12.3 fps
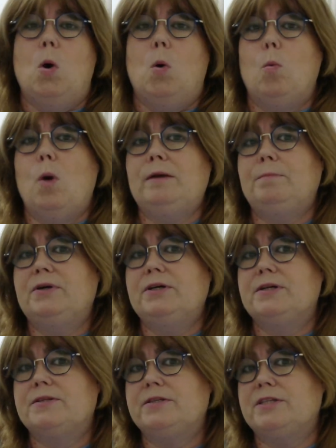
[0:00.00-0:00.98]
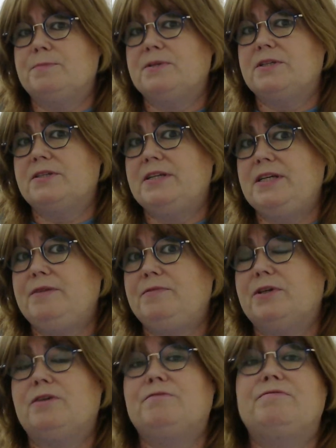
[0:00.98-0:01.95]
One person's
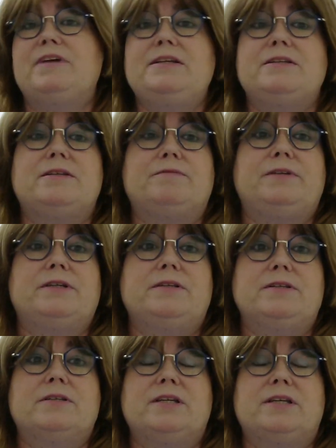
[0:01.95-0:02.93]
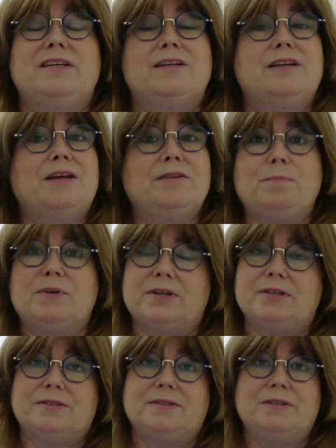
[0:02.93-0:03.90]
perceived offensiveness is another
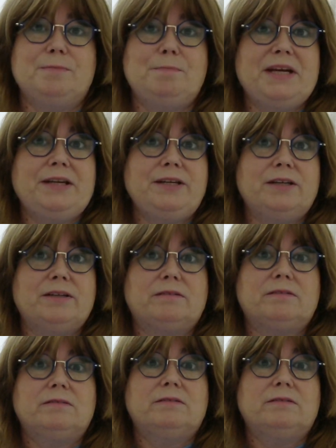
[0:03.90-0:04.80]
person's opinion.